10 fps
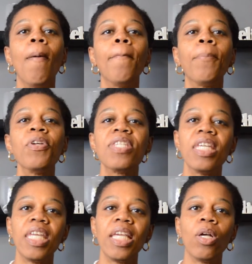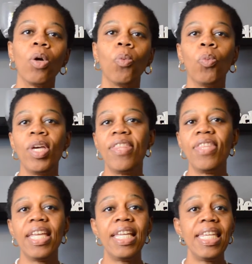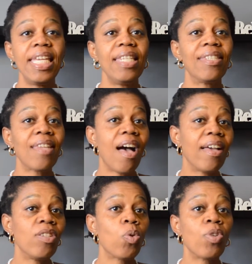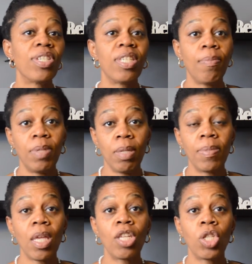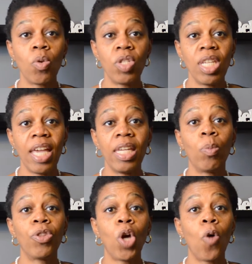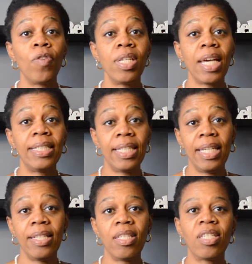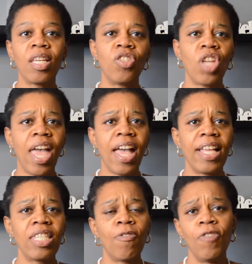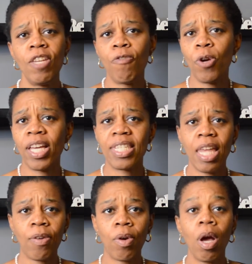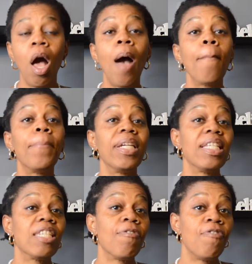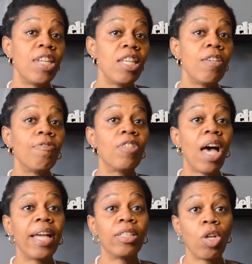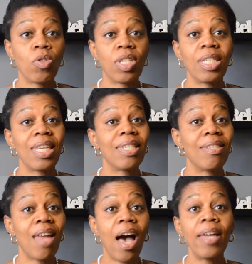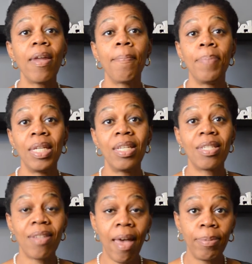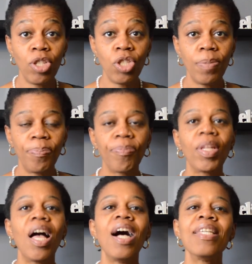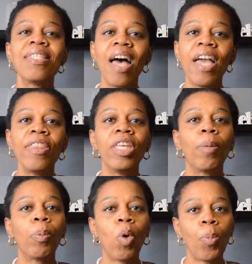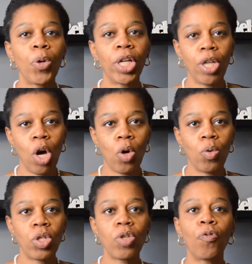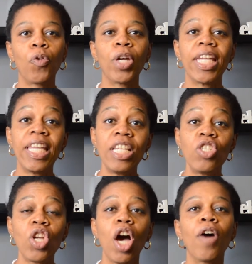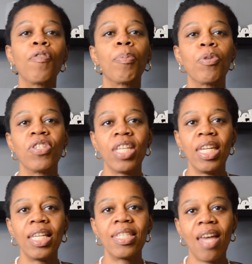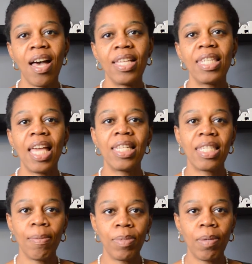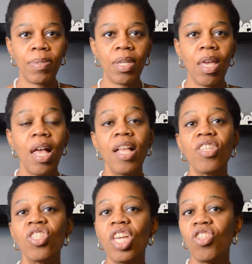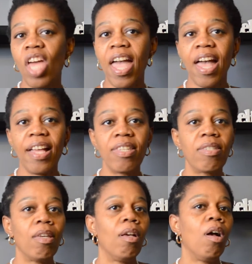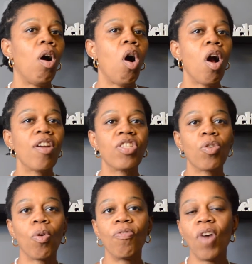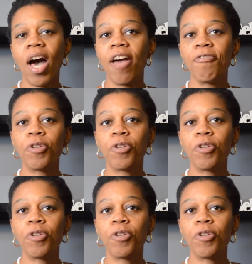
presenting with any signs or symptoms associated with COVID-19, such as fever, etc., but a definitive diagnosis has not been established, assign the appropriate codes for each of the presenting signs and symptoms, such as R05 for